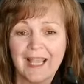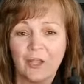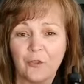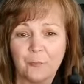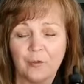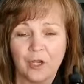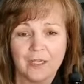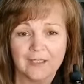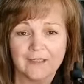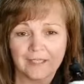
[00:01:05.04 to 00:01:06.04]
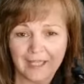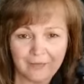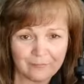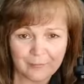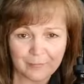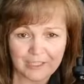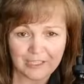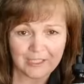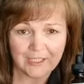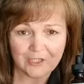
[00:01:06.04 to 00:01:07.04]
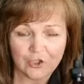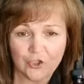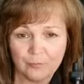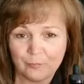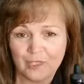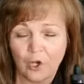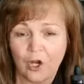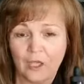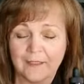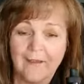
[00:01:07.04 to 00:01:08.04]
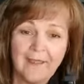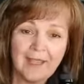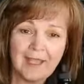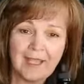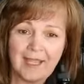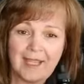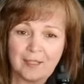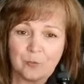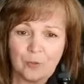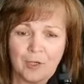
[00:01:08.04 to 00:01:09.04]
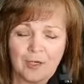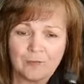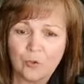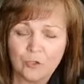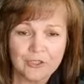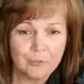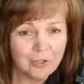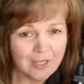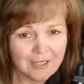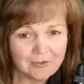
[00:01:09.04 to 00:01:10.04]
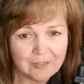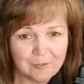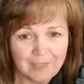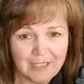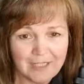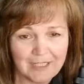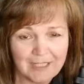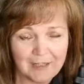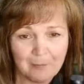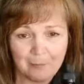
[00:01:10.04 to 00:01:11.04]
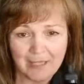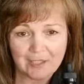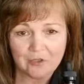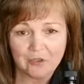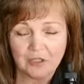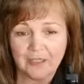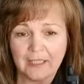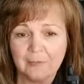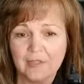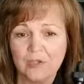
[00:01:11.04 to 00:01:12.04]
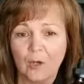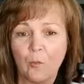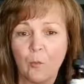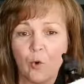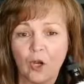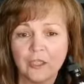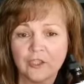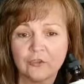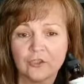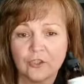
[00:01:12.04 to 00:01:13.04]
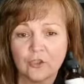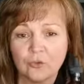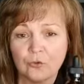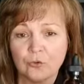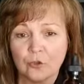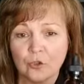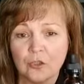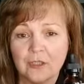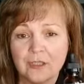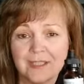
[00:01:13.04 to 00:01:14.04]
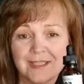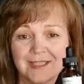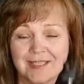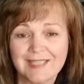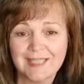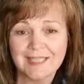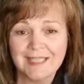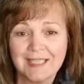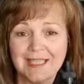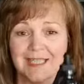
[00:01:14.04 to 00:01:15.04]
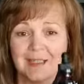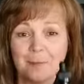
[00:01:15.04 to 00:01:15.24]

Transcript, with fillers: health product that everybody should be on. And of course, we're not allowed to make medical claims. So I want you to Google CBD.